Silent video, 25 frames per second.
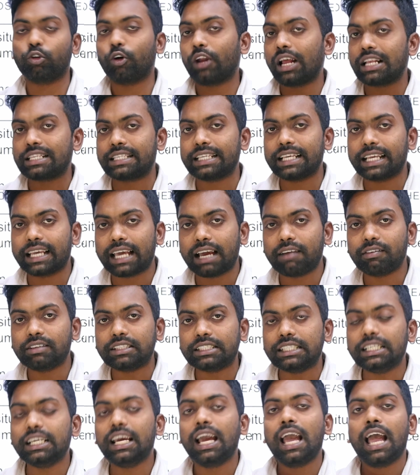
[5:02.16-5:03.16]
thoracic
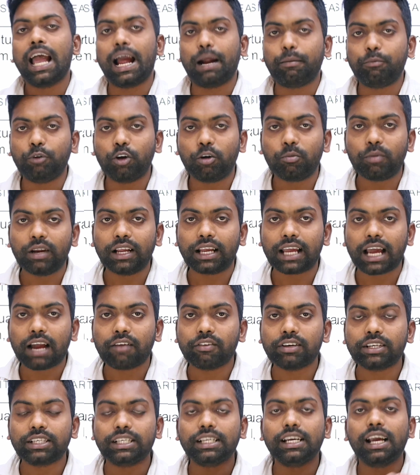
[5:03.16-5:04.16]
cavity, abdominal
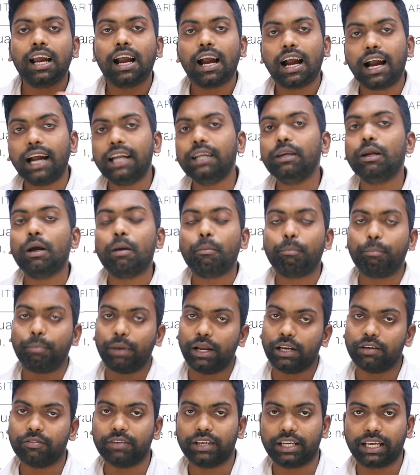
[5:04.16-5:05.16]
cavity, and
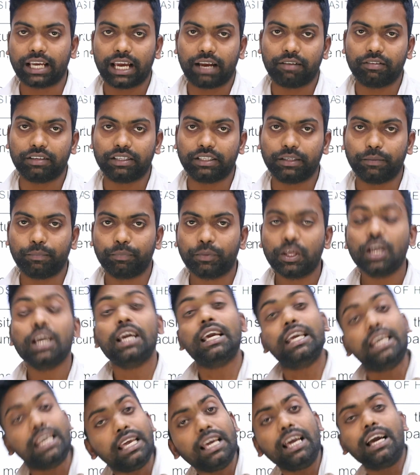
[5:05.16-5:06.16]
pelvic cavity.
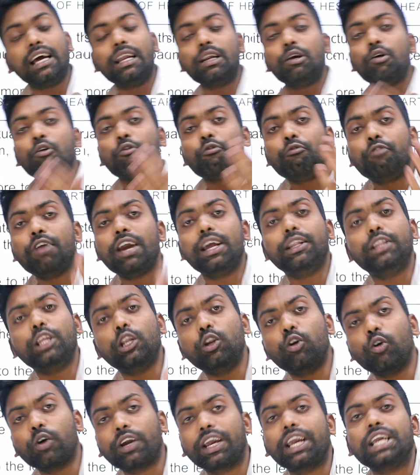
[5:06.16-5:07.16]
Here, where the
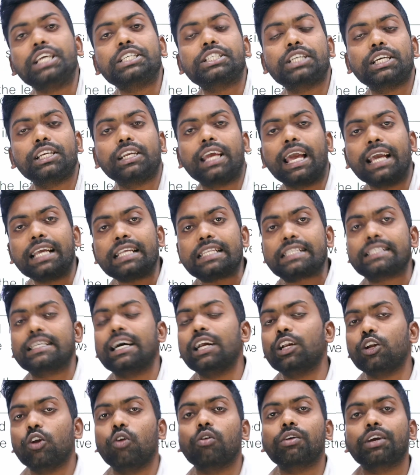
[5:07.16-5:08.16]
location,
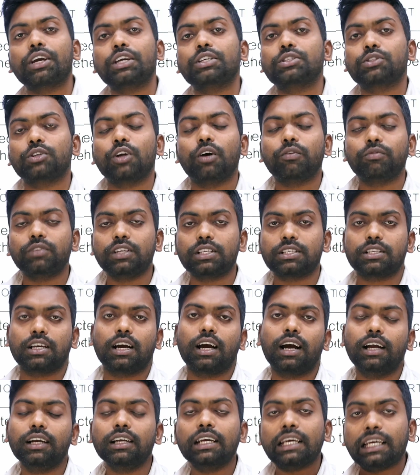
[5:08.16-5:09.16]
exact location of this
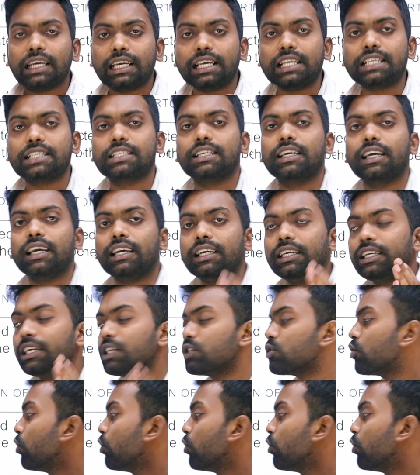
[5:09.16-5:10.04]
heart is, it is